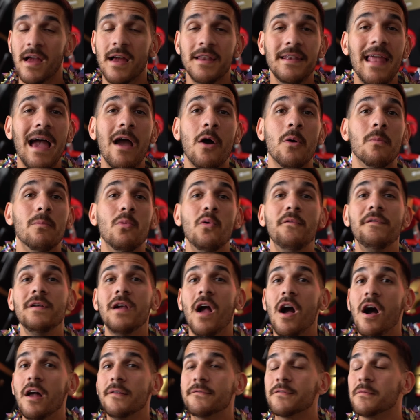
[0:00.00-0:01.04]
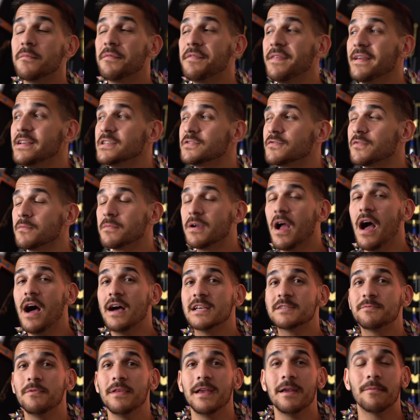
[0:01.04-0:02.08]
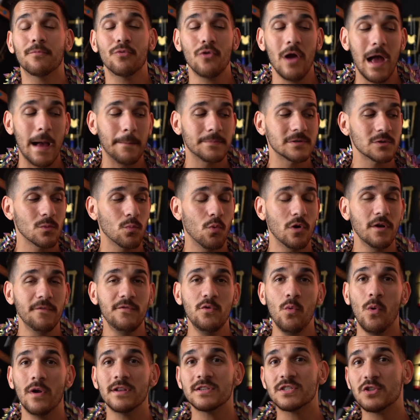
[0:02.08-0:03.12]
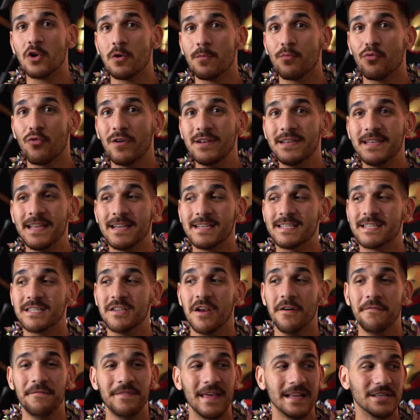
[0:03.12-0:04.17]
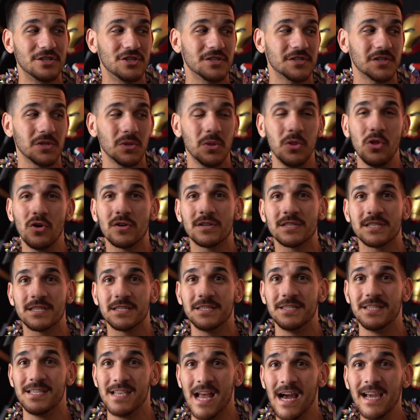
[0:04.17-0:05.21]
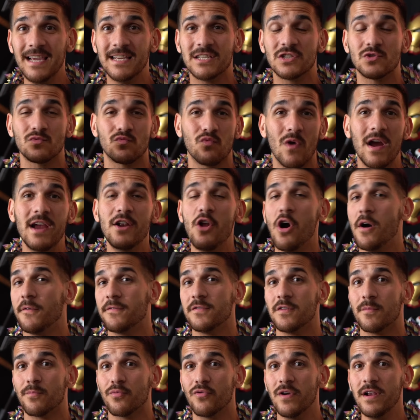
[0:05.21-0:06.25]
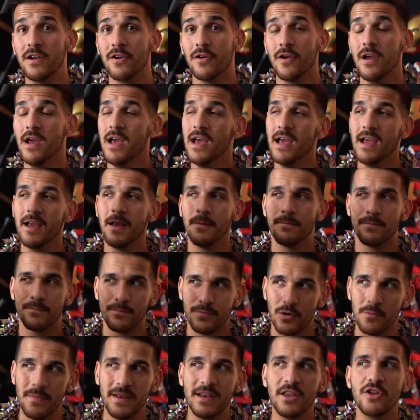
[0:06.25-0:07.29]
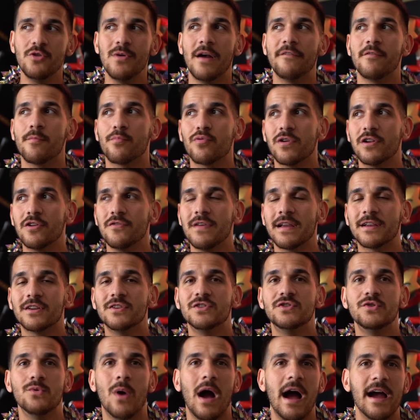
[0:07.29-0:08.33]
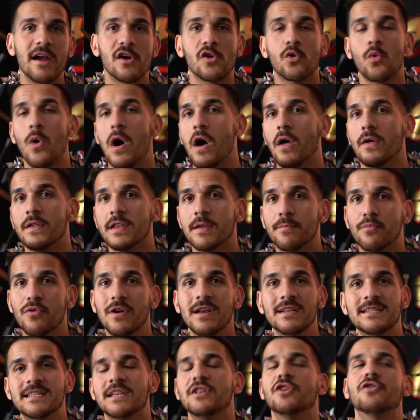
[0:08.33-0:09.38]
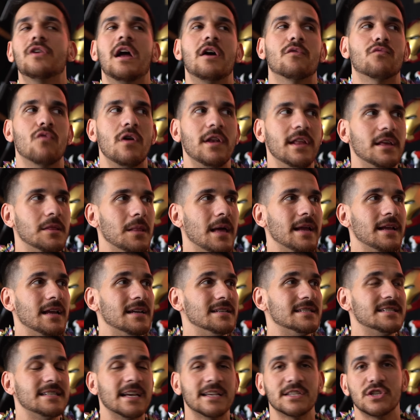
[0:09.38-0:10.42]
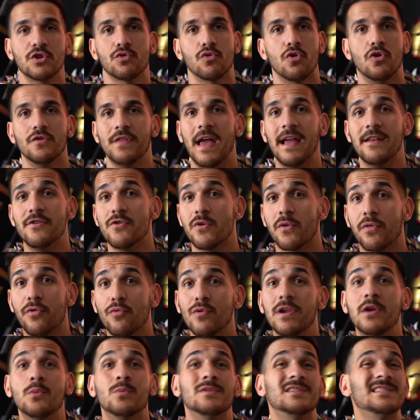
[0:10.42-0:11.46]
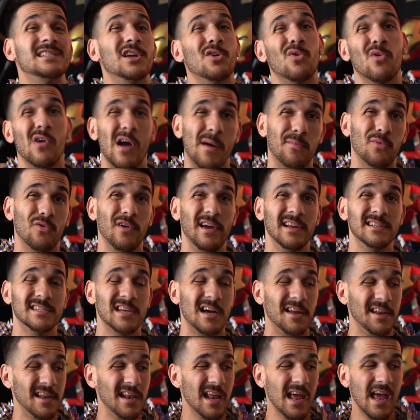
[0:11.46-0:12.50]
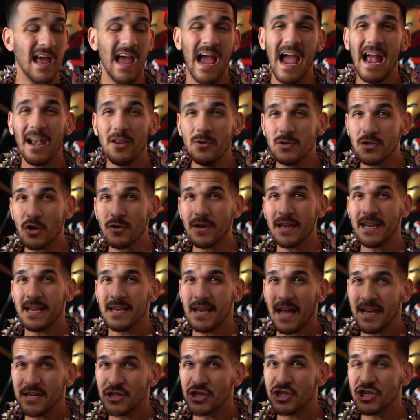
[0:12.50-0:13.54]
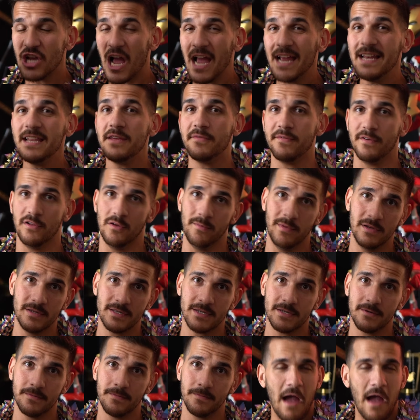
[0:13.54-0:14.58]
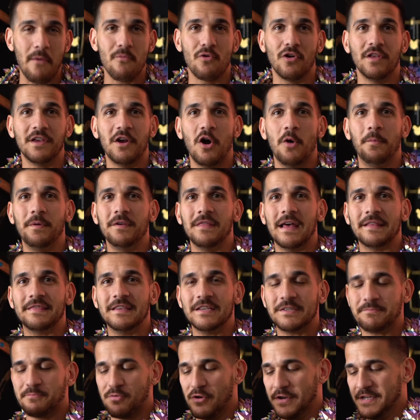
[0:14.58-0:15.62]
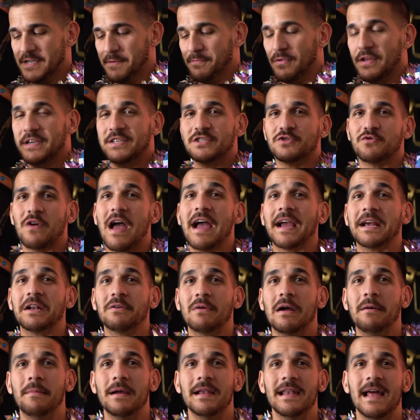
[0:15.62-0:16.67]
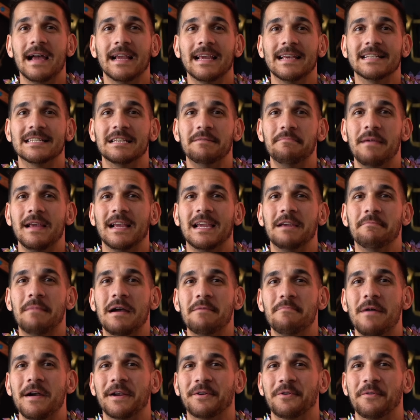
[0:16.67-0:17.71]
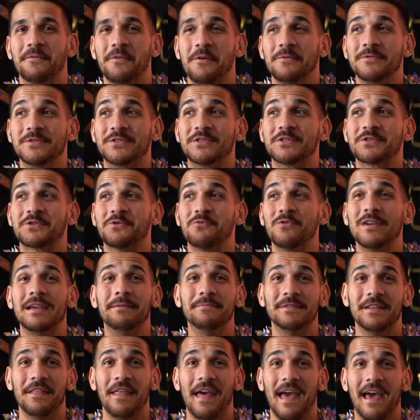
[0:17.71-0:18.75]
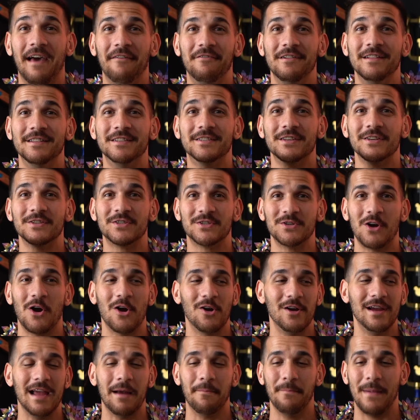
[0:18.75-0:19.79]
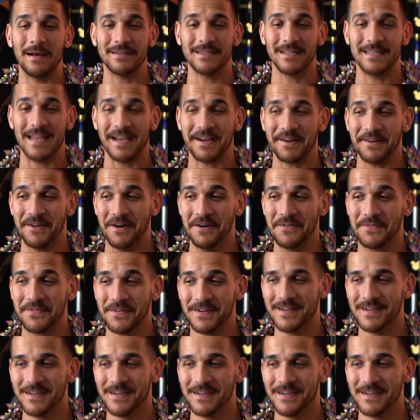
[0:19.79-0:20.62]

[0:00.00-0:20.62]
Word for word: Now, moving on from things from cosplay and props, what if you wanna start printing stuff that just looks nice right off the printer? permitted you have a printer that can do higher quality prints and you're not running like a six-year-old Ender 3 with zero upgrades on it. How do you start getting nice shiny filaments? I'm really hoping that this print in place dragon around my neck isn't making my microphone scream to the heavens. Sorry, I'm about to take it off.